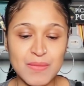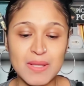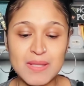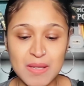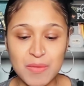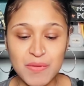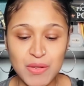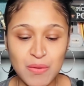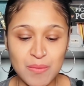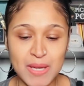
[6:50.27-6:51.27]
Some of
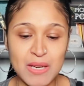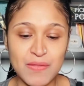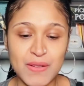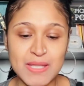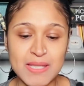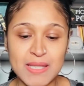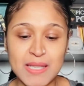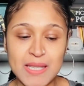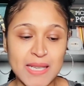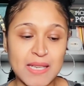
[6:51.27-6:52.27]
you are manifesting
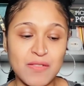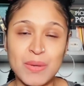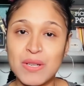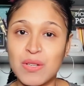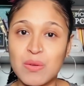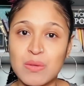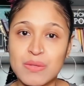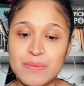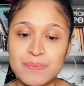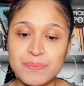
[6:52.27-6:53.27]
a King of
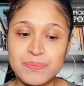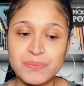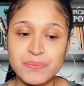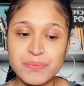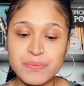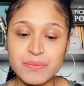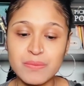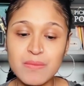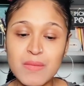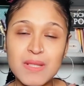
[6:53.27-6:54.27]
Pentacles.
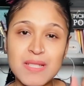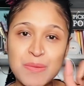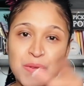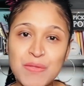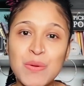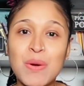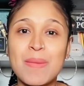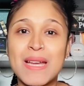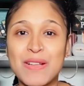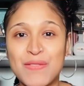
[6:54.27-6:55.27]
Some of you are
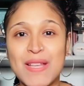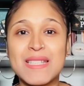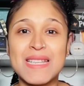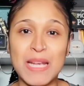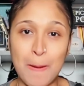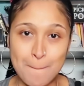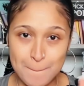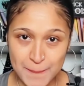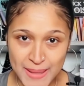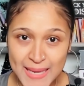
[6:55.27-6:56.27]

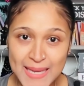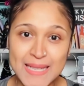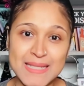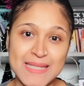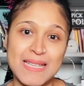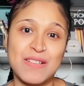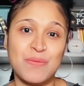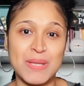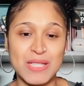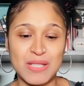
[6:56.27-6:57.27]
manifesting being a
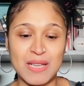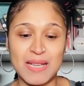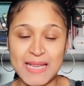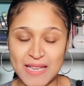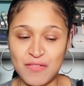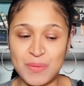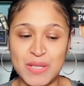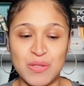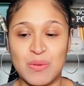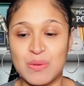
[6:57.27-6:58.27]
King of
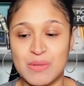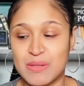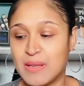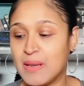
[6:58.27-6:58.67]
Pentacles.